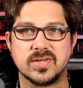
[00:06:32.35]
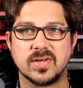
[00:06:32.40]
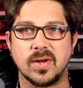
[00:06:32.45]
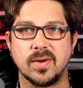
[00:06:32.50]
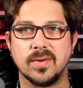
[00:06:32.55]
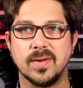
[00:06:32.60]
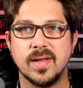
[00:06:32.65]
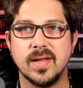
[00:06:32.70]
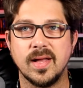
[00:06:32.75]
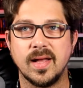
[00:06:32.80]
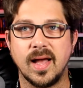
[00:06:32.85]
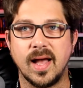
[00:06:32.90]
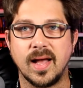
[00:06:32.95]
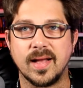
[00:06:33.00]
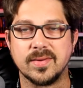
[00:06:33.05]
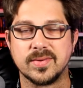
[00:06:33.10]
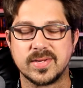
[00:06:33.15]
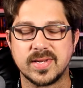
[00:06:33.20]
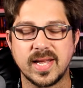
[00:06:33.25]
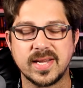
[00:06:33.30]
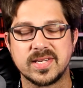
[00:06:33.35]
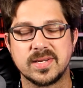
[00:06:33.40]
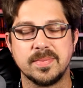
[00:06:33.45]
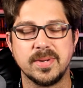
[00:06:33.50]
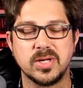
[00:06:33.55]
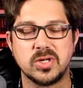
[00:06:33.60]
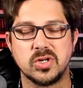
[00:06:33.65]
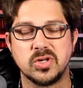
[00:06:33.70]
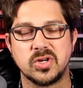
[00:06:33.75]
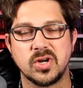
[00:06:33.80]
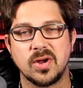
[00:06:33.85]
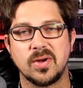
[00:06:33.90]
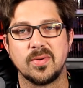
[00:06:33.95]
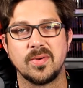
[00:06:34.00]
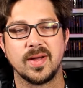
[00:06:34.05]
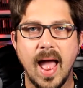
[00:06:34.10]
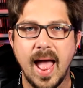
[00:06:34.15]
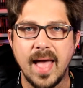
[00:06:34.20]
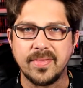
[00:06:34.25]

So it was nice to meet you, Joe.